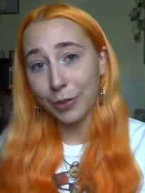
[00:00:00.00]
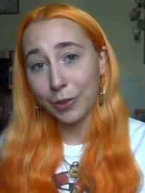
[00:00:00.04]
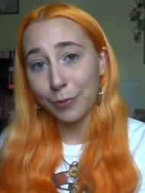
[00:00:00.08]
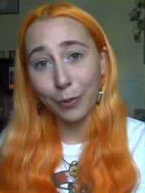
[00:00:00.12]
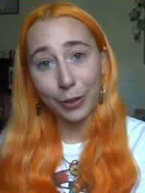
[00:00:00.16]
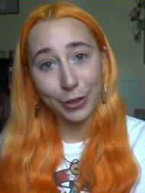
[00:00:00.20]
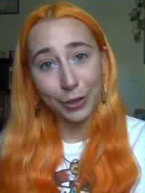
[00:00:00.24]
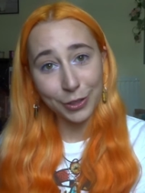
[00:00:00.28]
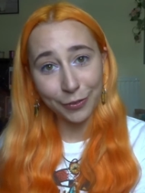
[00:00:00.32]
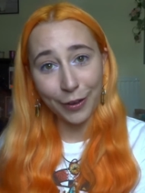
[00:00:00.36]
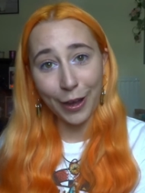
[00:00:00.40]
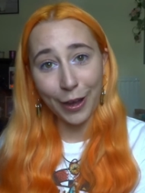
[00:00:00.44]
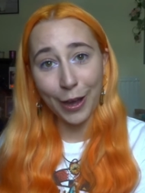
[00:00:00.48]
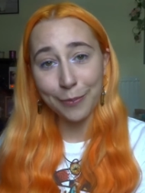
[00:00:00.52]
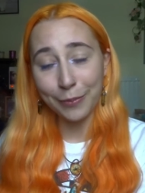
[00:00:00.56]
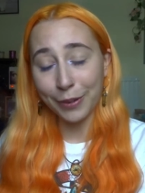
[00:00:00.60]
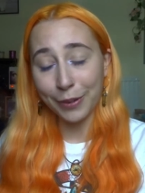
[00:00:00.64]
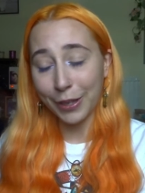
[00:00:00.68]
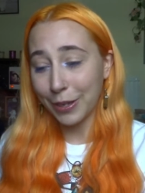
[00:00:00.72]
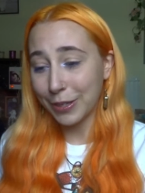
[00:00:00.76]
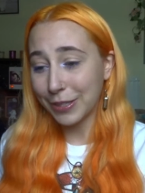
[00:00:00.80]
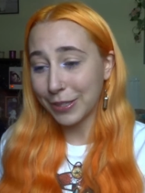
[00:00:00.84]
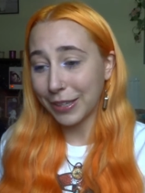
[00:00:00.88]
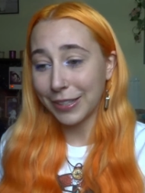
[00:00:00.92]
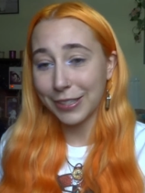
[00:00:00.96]
witch
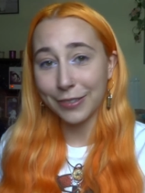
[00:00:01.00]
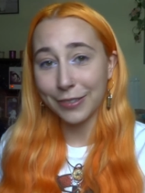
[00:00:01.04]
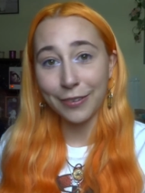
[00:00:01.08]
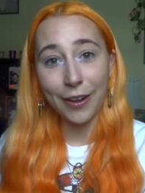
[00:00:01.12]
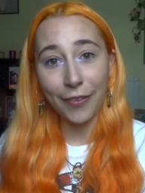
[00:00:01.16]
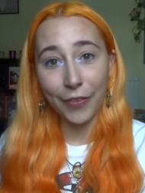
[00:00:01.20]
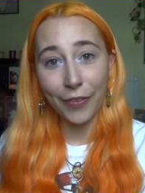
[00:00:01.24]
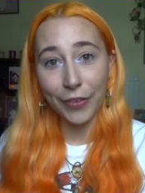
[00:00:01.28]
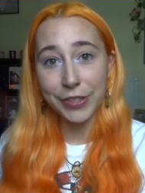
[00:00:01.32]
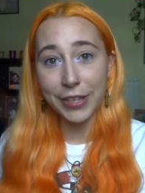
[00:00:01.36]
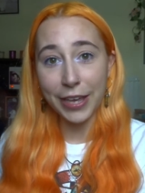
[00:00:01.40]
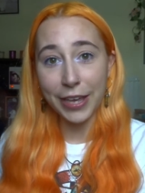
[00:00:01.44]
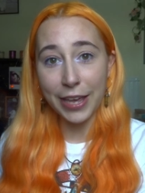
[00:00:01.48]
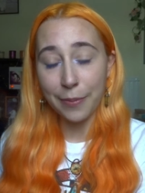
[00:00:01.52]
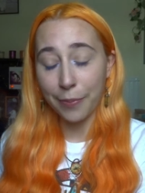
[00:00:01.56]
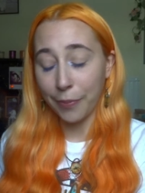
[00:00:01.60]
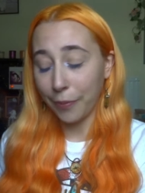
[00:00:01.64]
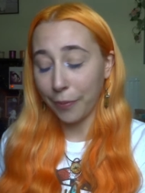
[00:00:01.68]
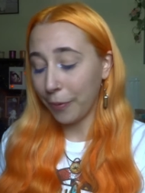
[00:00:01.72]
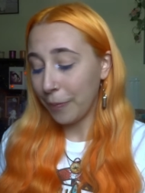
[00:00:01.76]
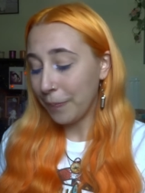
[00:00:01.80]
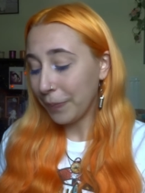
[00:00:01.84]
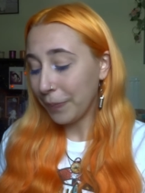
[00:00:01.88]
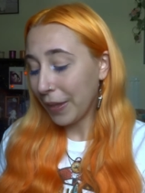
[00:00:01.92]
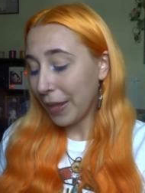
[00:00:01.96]
family sat around the
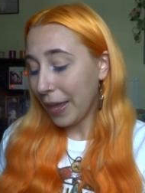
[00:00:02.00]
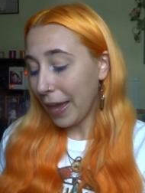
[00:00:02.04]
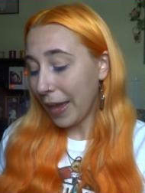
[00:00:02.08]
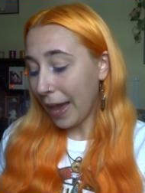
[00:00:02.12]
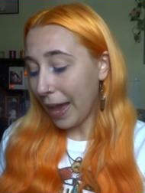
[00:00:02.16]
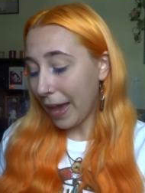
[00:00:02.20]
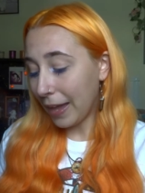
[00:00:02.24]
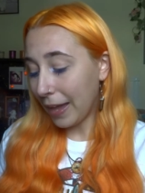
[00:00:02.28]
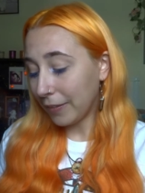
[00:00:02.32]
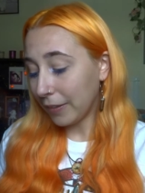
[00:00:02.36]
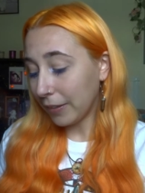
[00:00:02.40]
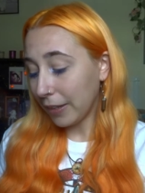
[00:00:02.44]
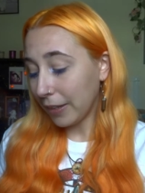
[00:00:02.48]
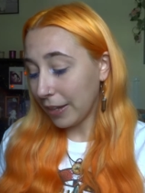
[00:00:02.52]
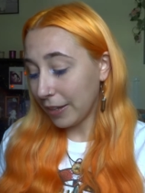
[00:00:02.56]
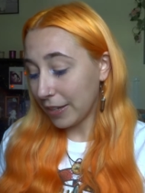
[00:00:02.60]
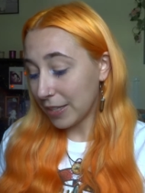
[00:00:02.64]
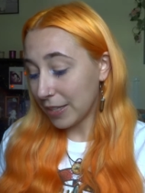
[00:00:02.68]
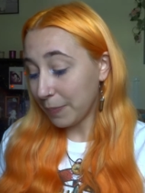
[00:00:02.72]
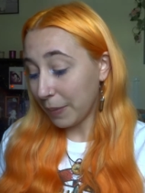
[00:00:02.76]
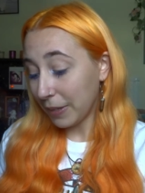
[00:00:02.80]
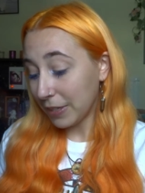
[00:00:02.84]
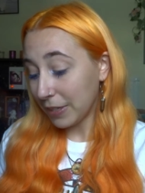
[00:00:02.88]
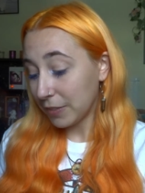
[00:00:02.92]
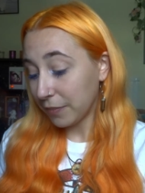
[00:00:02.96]
table and
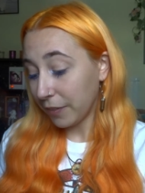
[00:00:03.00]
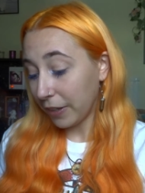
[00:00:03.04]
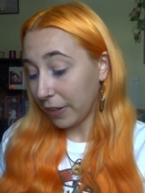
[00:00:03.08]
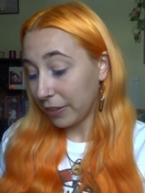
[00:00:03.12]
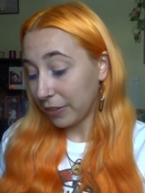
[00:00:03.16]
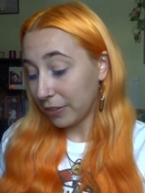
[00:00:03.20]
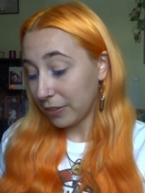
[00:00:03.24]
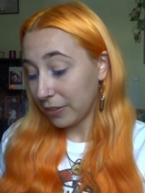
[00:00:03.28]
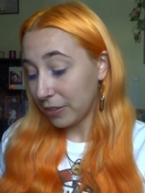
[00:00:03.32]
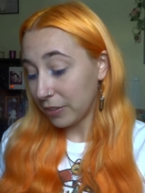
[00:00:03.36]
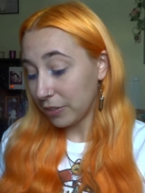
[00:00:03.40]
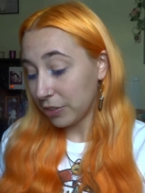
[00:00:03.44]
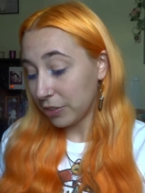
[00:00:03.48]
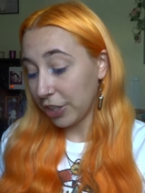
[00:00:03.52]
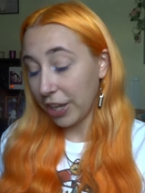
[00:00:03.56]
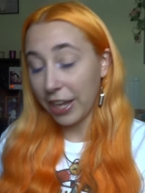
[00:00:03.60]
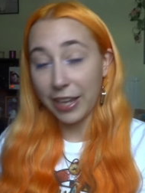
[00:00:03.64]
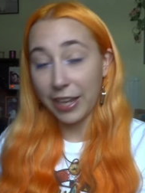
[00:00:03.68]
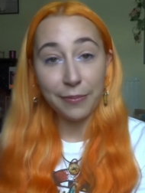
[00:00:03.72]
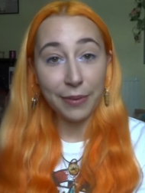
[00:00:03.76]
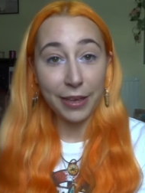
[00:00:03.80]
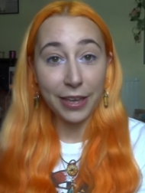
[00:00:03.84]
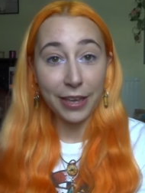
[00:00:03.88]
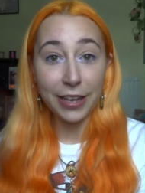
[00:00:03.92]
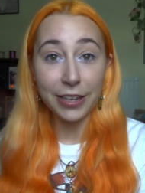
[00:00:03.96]
Alina's best friend
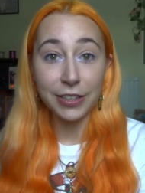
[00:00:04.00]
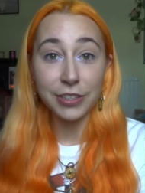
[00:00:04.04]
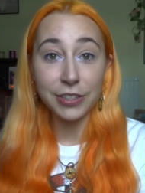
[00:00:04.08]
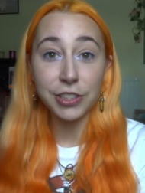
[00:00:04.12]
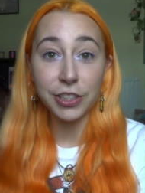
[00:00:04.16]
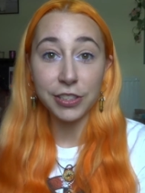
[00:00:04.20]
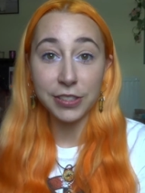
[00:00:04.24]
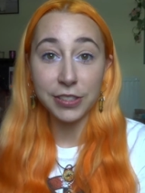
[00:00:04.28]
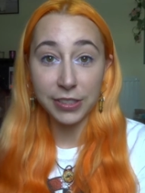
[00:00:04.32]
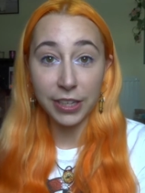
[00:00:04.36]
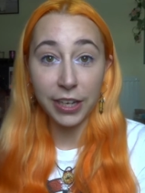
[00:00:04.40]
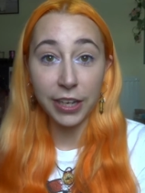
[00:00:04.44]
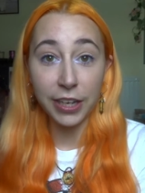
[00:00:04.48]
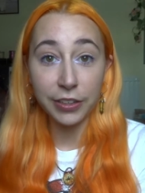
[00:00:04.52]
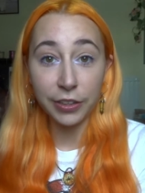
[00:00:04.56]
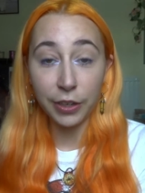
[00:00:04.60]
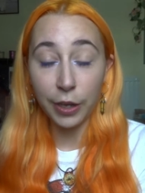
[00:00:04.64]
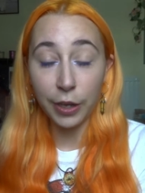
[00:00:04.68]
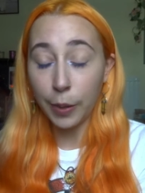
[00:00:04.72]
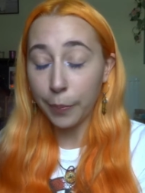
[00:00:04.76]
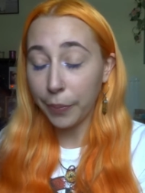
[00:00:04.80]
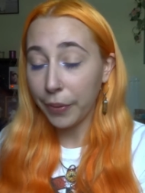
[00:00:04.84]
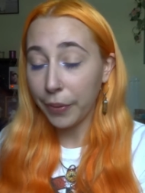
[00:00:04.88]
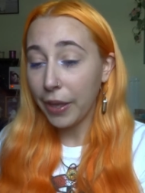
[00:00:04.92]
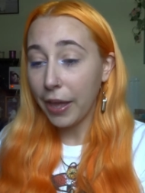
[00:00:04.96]
Jamie has just turned
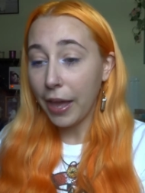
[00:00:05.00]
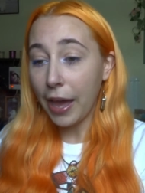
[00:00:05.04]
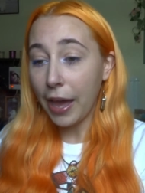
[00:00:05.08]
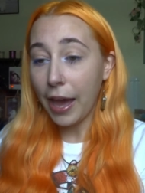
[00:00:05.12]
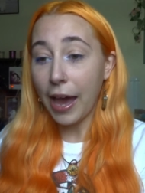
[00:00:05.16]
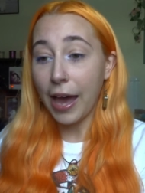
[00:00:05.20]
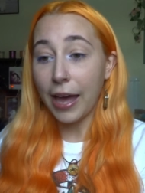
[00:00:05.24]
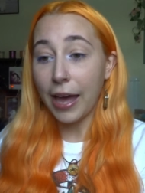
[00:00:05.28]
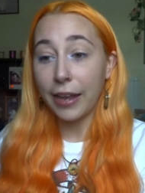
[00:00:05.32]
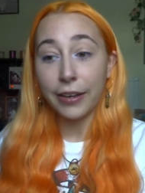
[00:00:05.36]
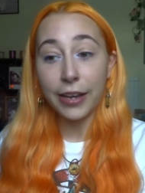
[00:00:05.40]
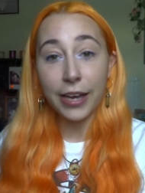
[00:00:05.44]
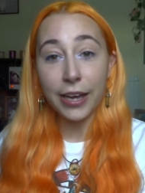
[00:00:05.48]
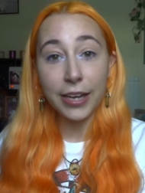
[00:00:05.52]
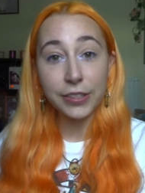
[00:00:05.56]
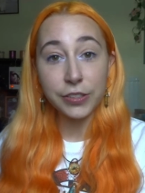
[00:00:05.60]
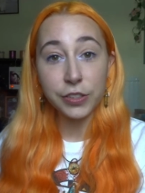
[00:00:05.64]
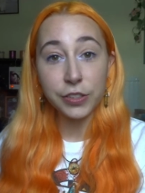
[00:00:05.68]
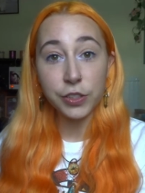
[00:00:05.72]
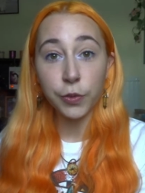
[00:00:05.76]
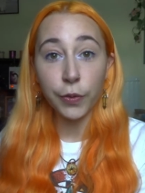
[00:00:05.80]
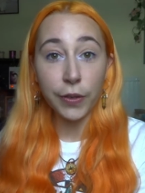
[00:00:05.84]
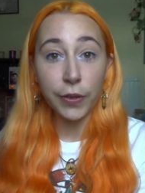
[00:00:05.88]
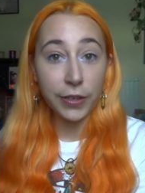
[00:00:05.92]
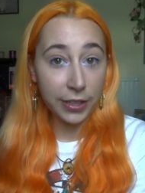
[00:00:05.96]
up and
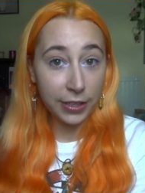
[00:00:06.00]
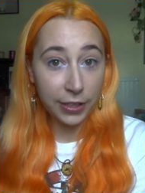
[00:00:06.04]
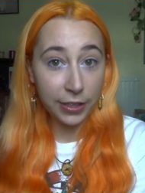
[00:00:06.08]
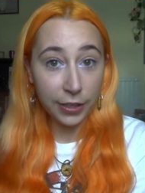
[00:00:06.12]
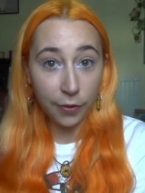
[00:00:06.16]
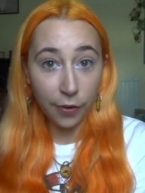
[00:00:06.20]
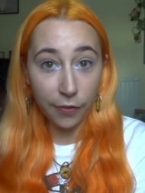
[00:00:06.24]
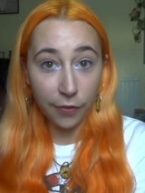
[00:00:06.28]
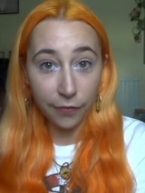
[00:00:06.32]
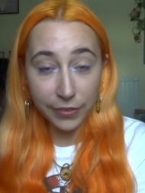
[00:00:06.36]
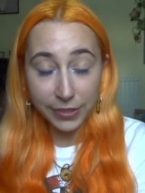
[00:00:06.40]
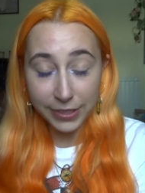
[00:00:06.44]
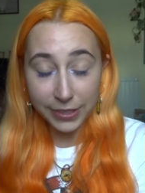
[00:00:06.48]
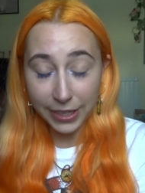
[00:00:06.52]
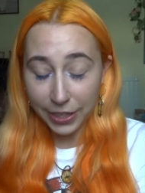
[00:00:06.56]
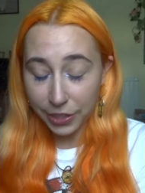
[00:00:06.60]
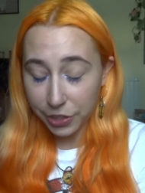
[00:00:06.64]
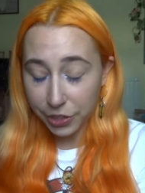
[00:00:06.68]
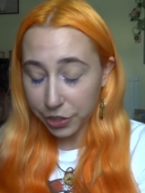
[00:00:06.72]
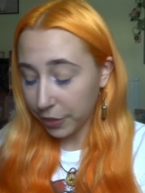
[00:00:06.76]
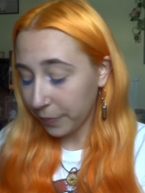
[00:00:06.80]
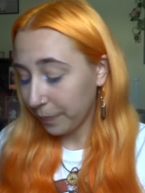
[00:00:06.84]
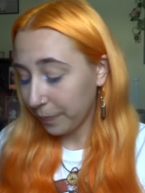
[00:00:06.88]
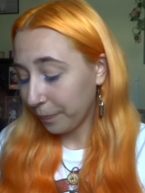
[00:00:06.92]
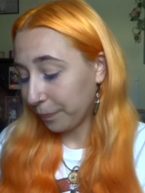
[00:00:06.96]
has joined in the
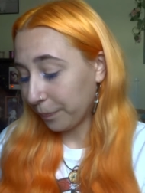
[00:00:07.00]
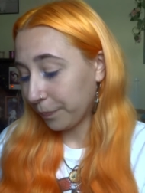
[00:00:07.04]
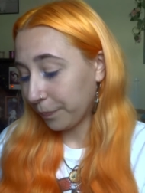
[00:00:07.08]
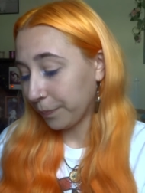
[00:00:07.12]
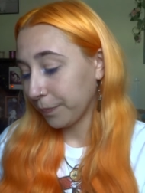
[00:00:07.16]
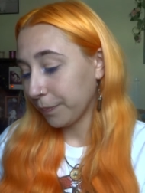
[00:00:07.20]
conversation.